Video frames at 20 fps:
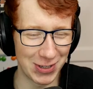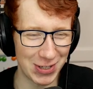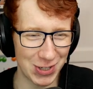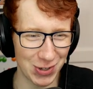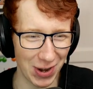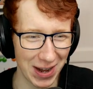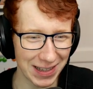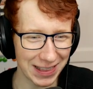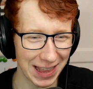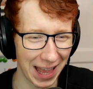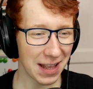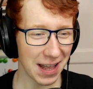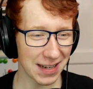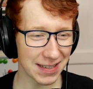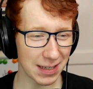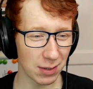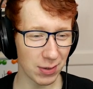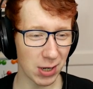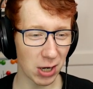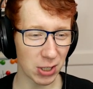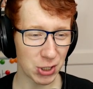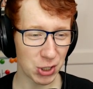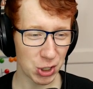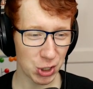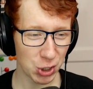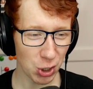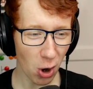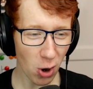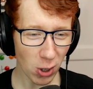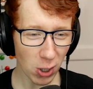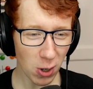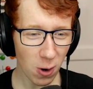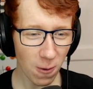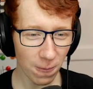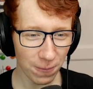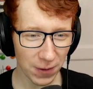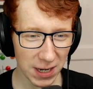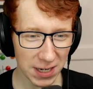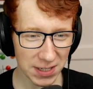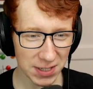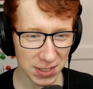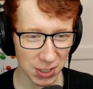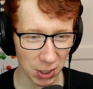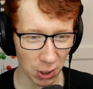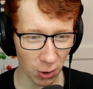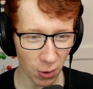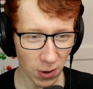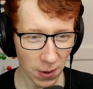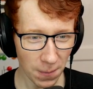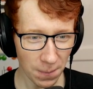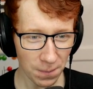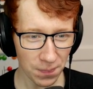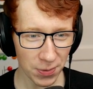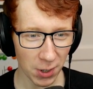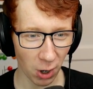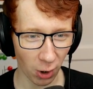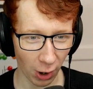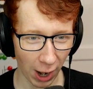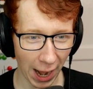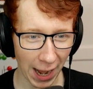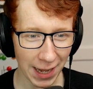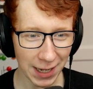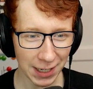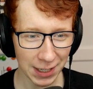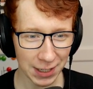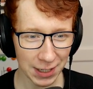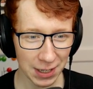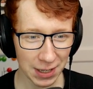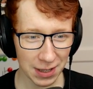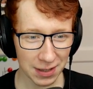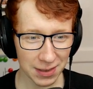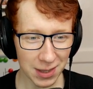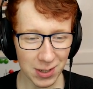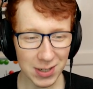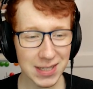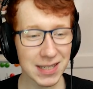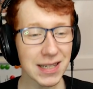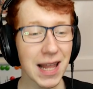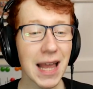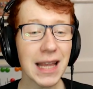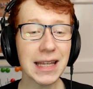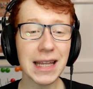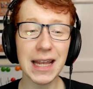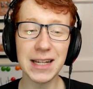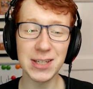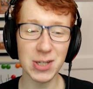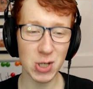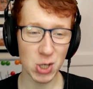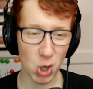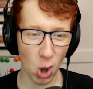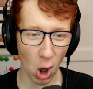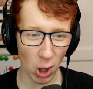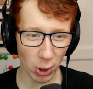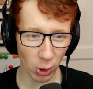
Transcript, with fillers: strength there. Let's see, we got Shoko V2. All right. Looks like it's not a